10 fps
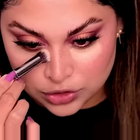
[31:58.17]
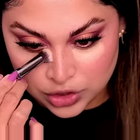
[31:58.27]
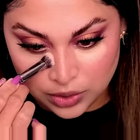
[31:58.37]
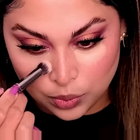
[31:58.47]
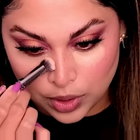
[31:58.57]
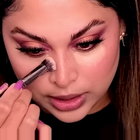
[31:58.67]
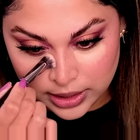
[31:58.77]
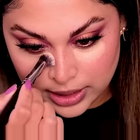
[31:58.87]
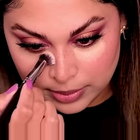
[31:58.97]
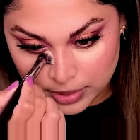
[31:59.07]
She
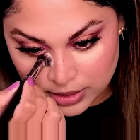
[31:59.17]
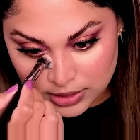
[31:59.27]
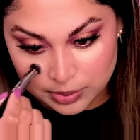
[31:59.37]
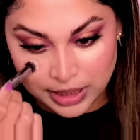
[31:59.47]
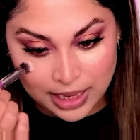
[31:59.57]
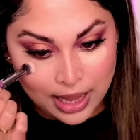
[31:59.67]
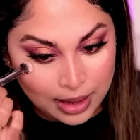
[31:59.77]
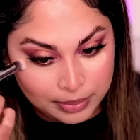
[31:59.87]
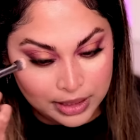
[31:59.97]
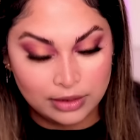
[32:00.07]
wanted them to be
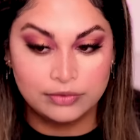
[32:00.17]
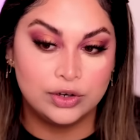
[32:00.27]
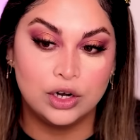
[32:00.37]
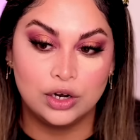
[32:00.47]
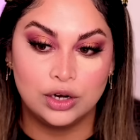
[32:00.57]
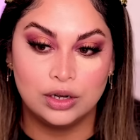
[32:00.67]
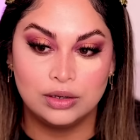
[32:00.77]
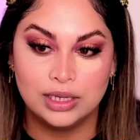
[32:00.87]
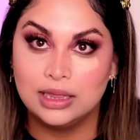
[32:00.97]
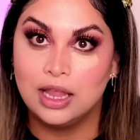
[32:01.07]
happy for
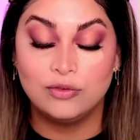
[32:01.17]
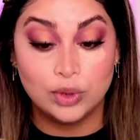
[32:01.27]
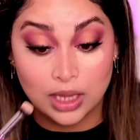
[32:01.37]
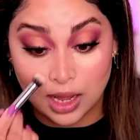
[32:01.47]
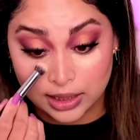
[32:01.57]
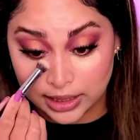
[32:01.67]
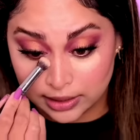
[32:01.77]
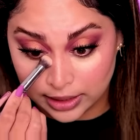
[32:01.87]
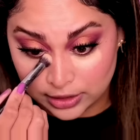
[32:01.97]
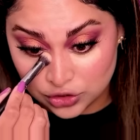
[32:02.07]
her, in love with Ali
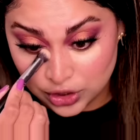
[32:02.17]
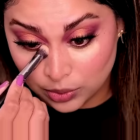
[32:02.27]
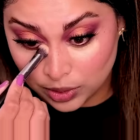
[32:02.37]
like she